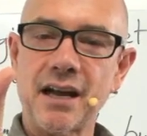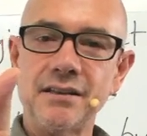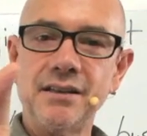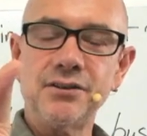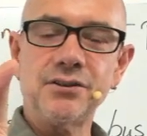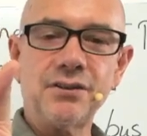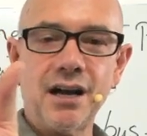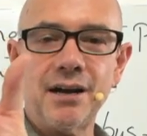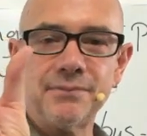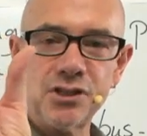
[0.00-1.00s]
a little
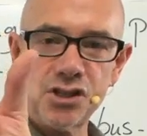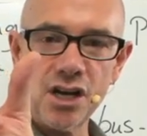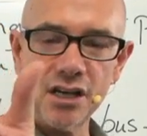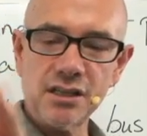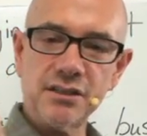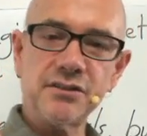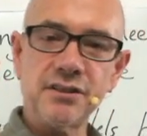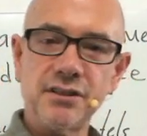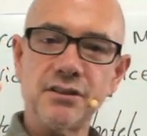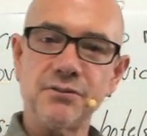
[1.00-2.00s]
um, chunk. It's a
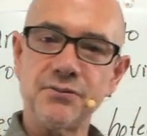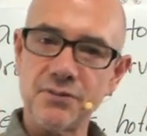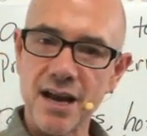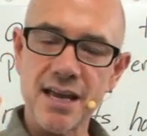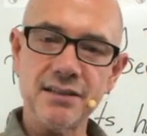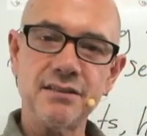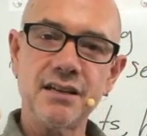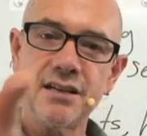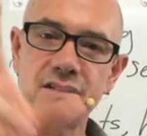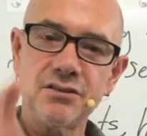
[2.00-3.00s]
little phrase.
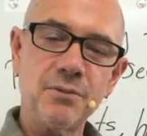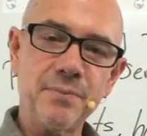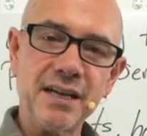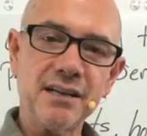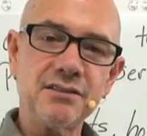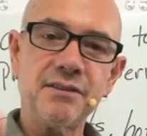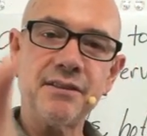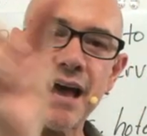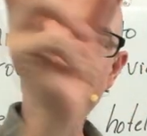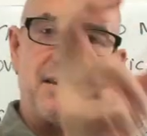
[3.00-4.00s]
So because of
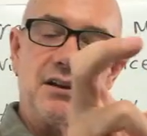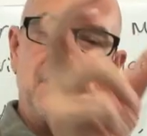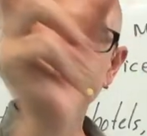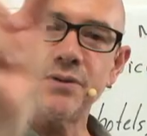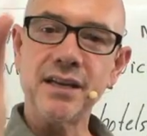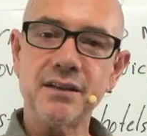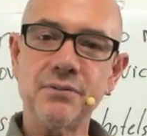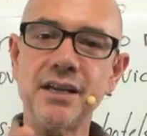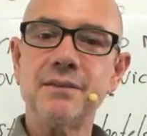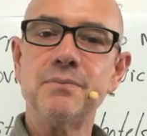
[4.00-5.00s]
that, we can
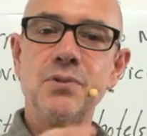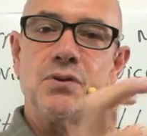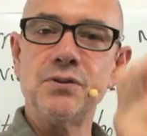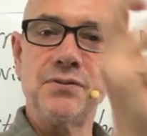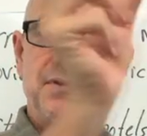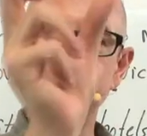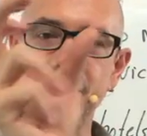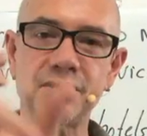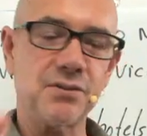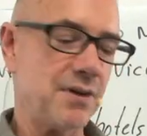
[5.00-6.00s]
we can move
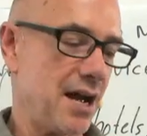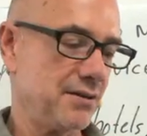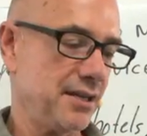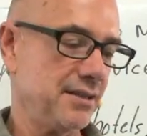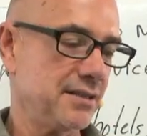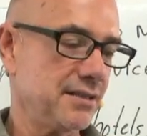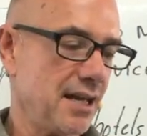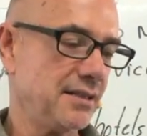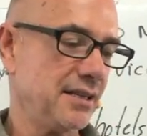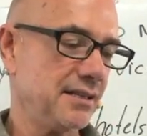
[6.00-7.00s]
things around in the
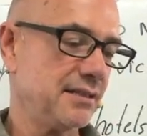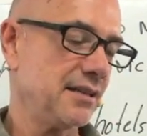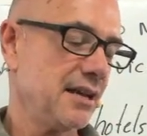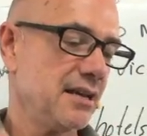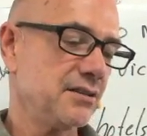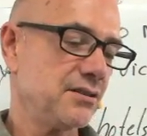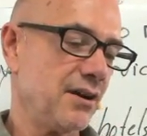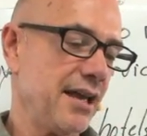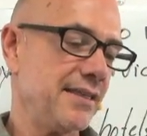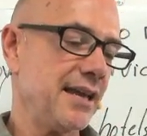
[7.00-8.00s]
sentence. So
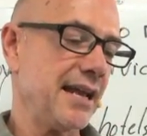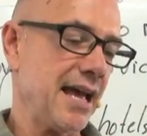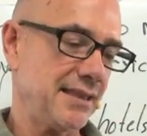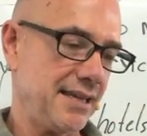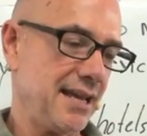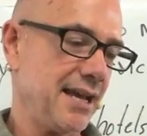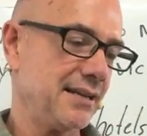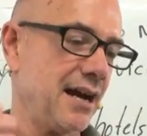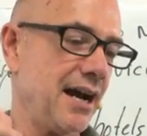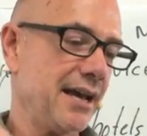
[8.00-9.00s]
and then at the end,
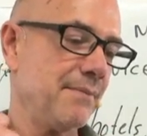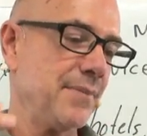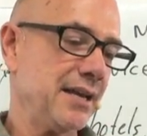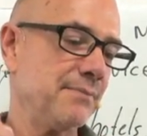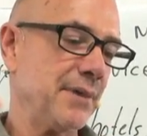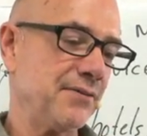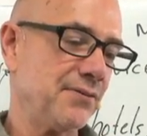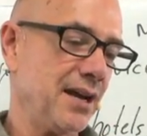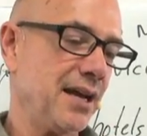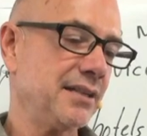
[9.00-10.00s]
I am meeting my
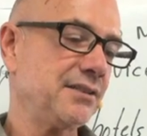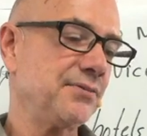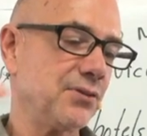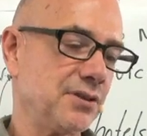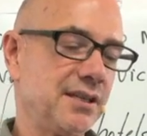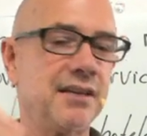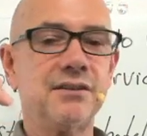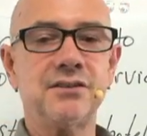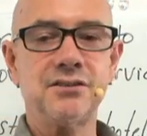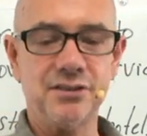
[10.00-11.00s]
friends for
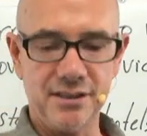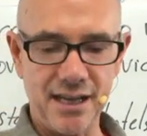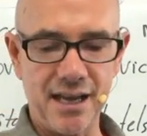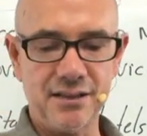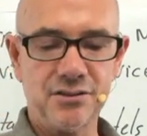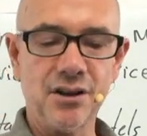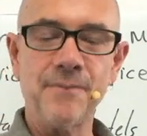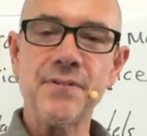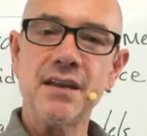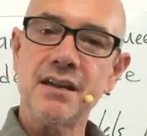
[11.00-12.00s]
dinner today. So
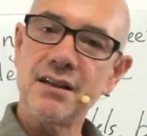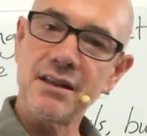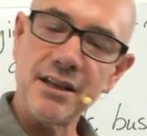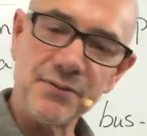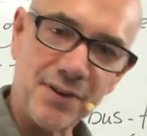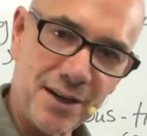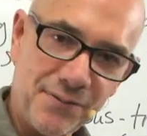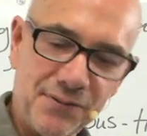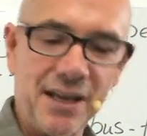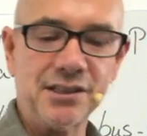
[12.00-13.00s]
it's very
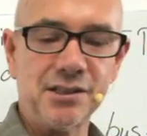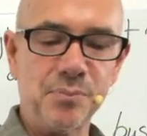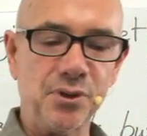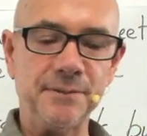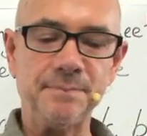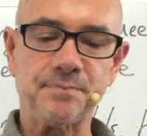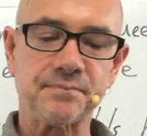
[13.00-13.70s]
flexible,